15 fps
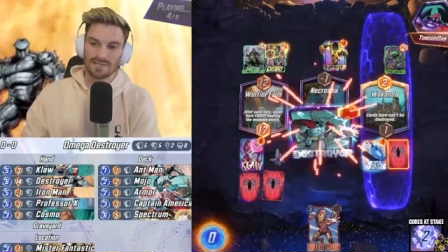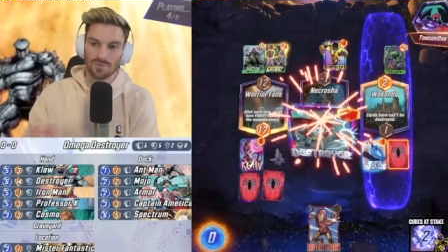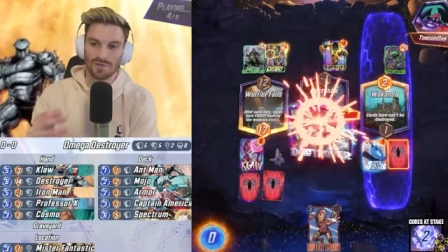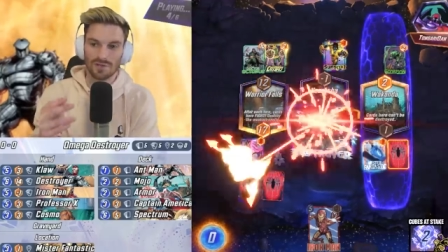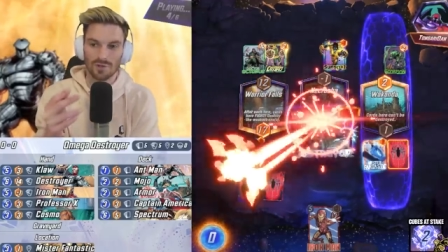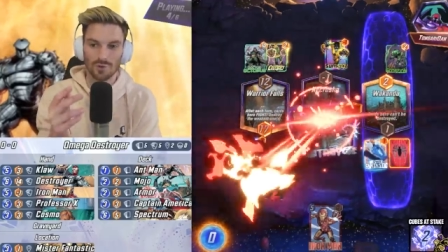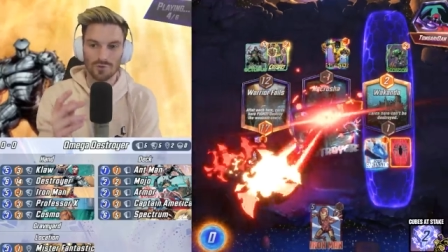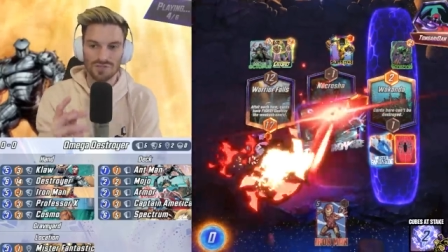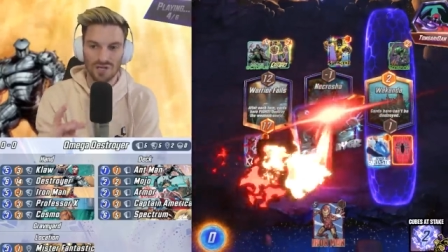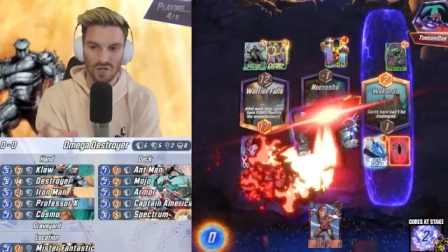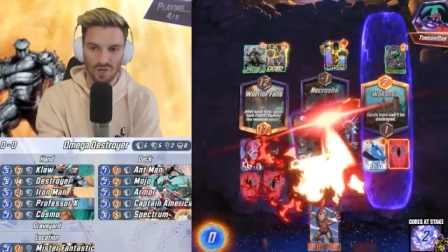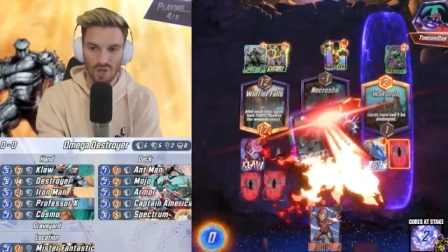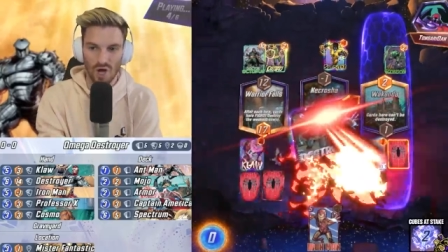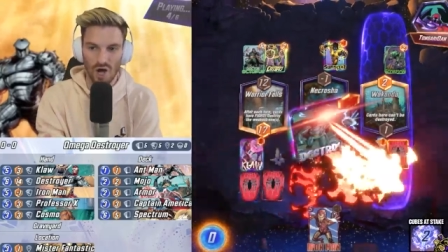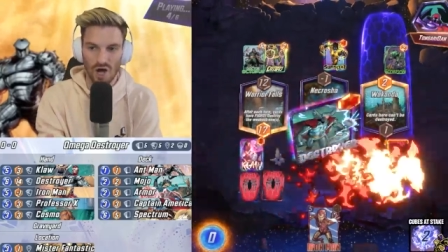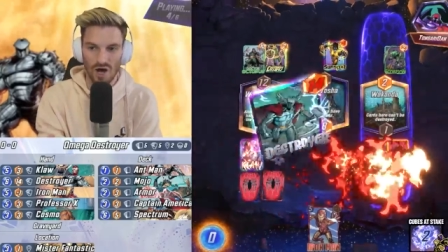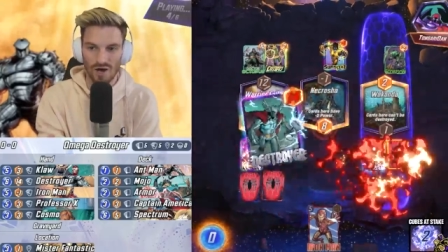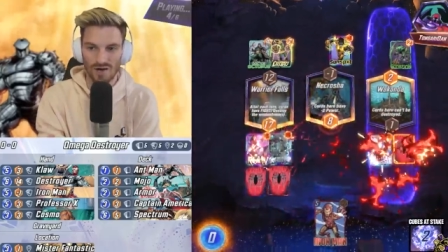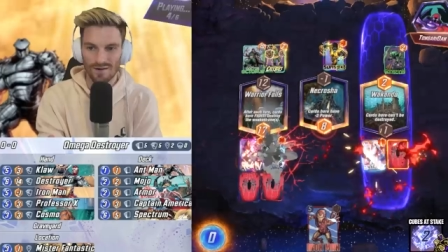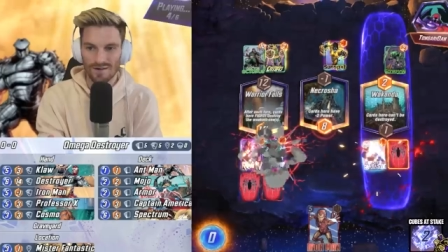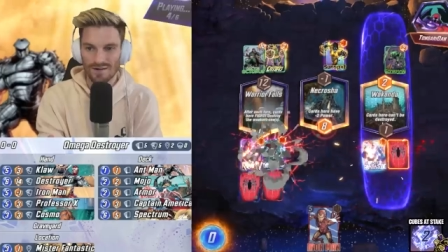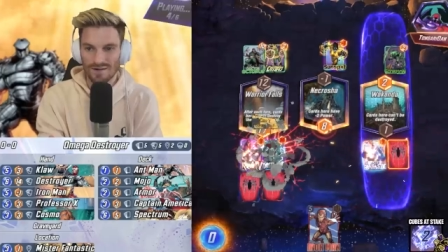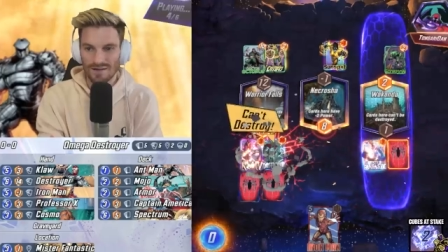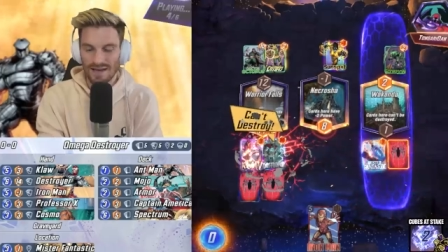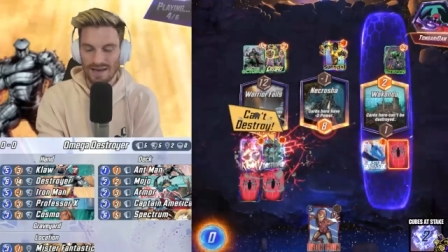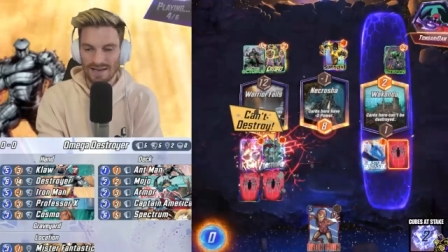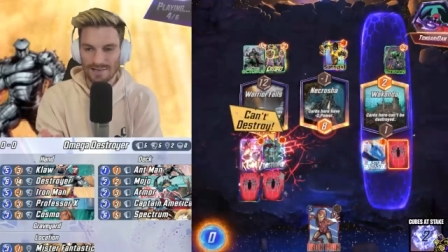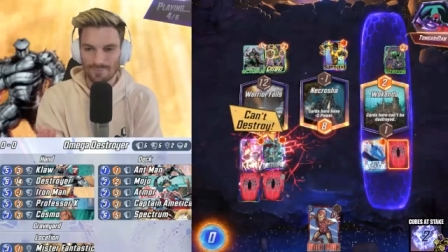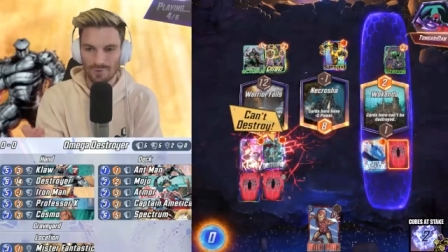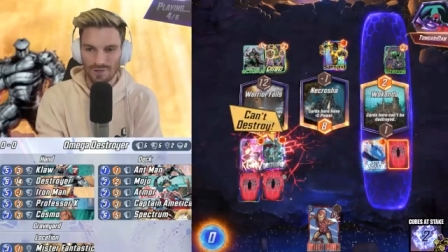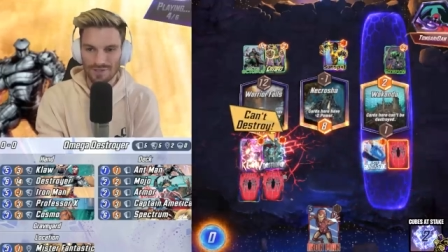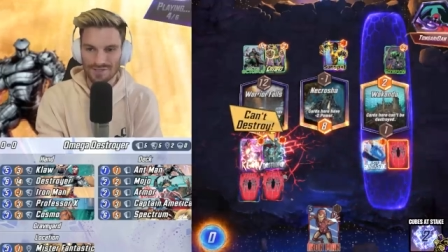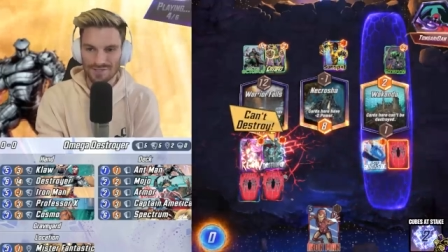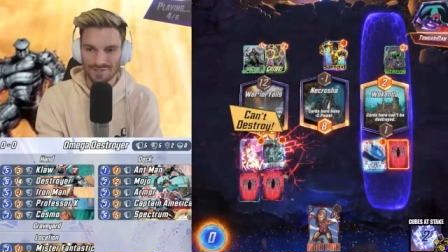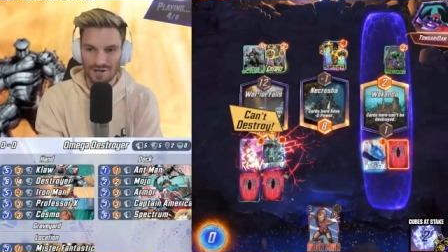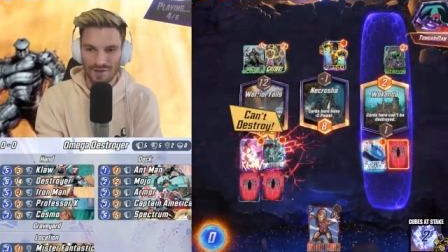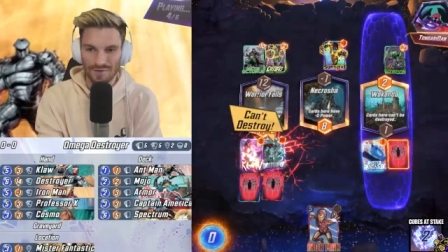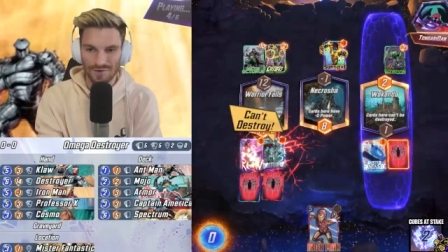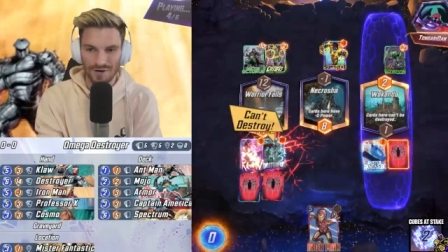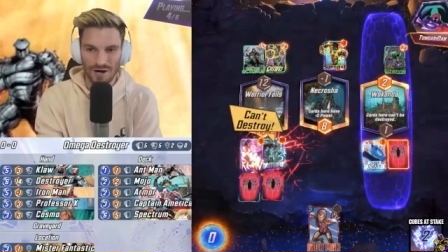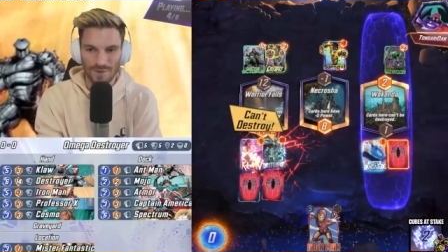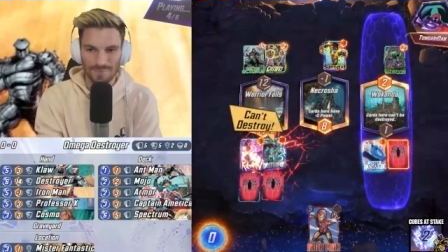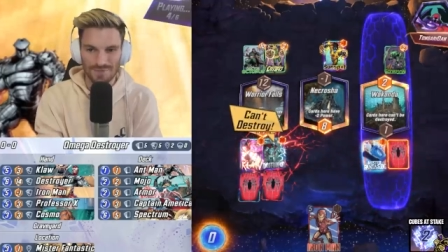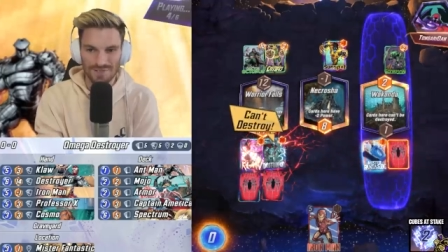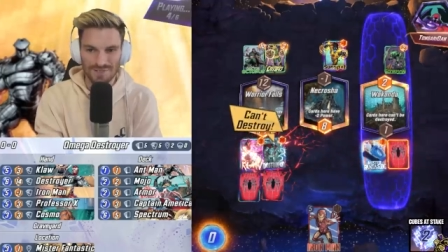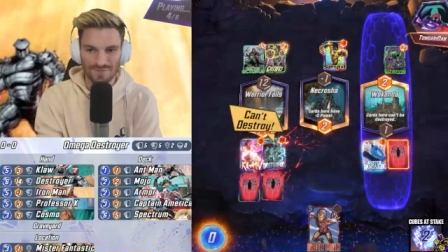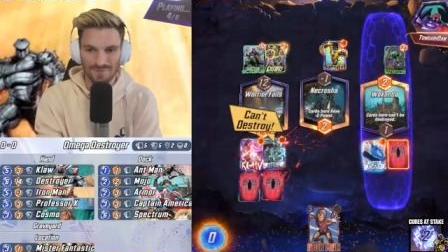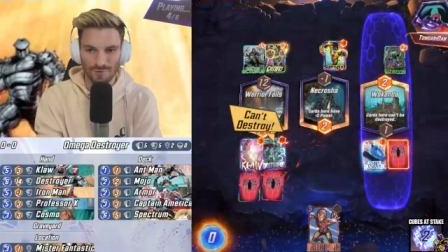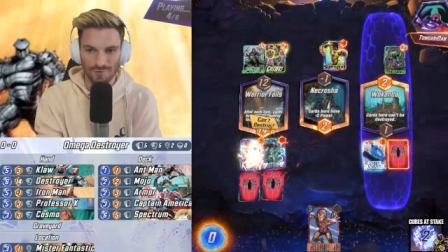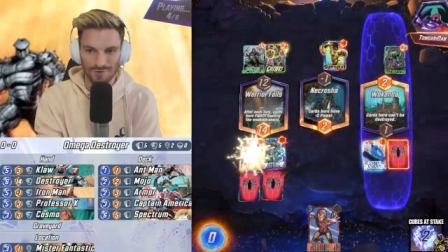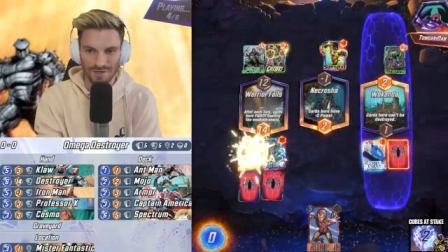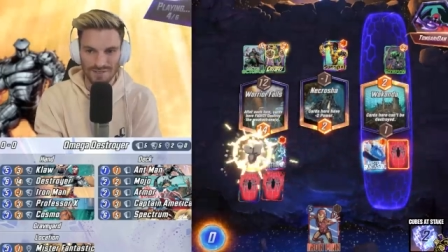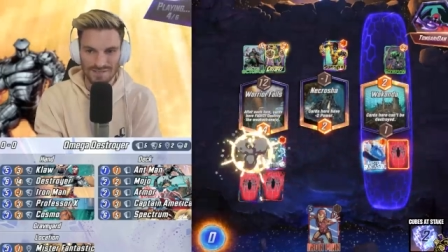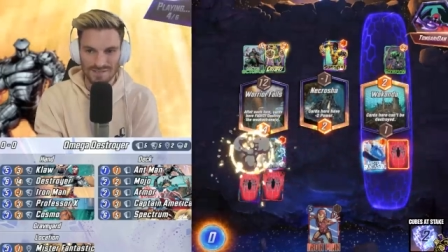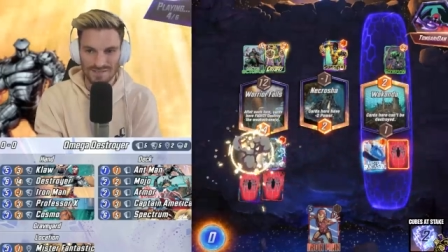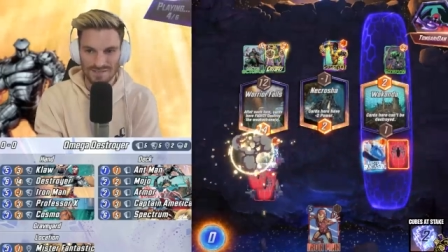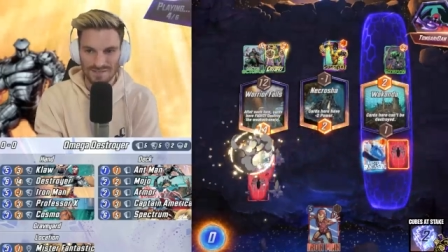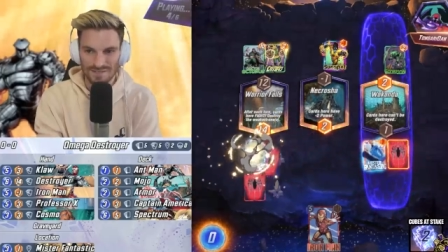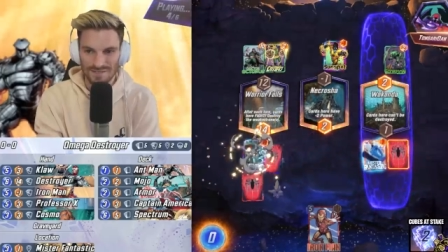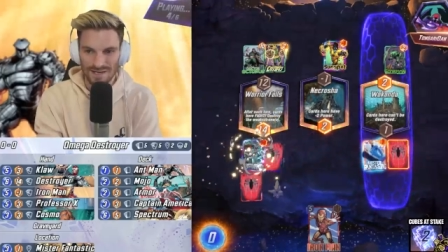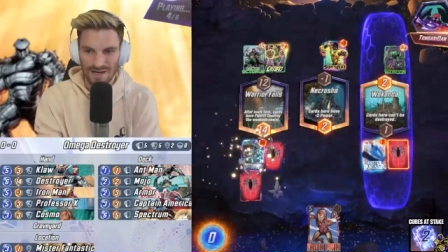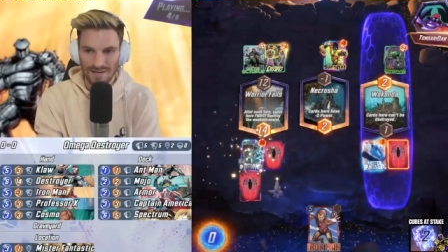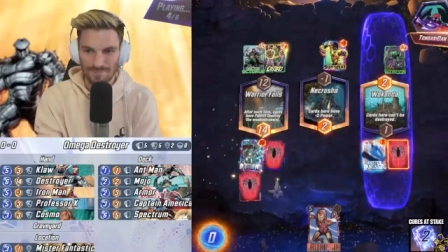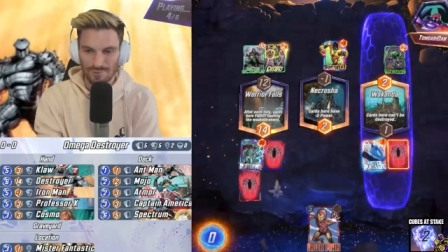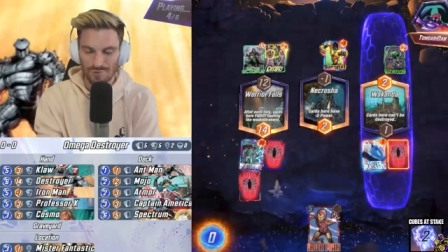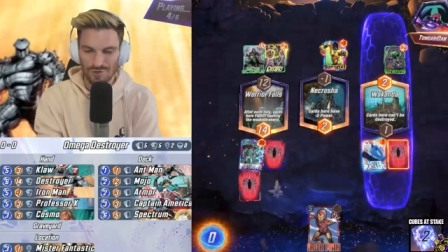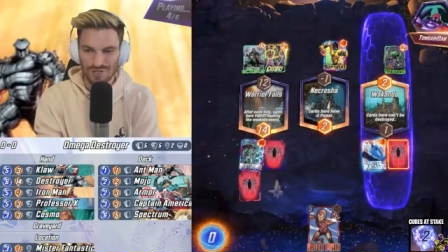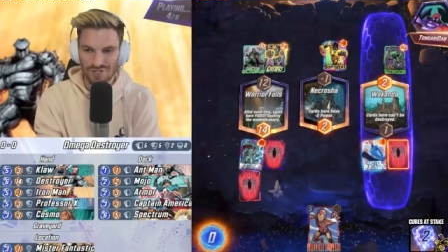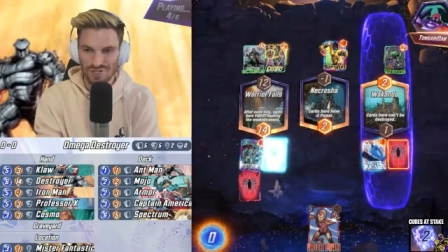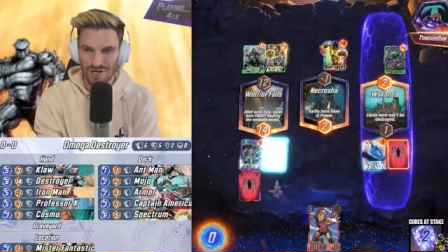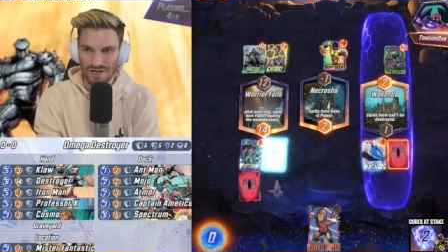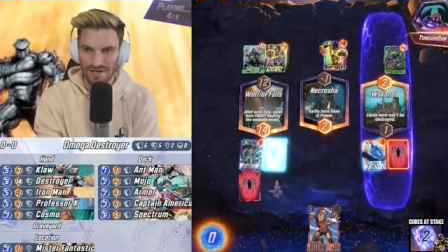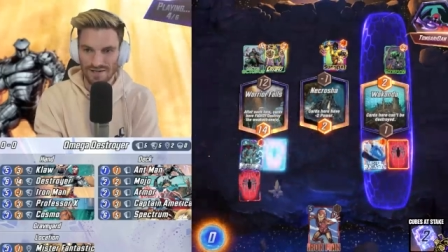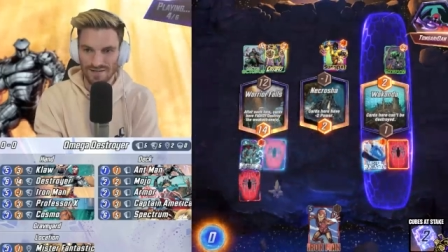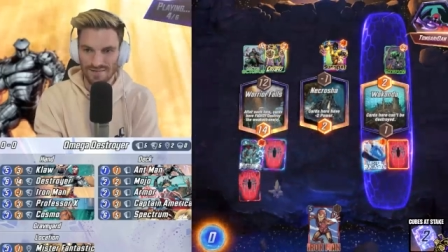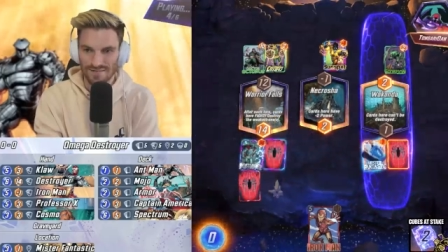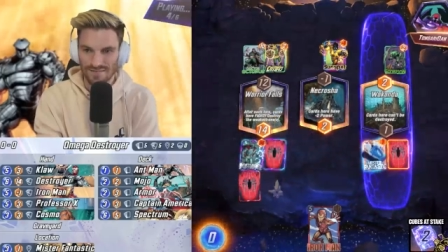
So we lose Claw, and he plays our other options for us. I appreciate it.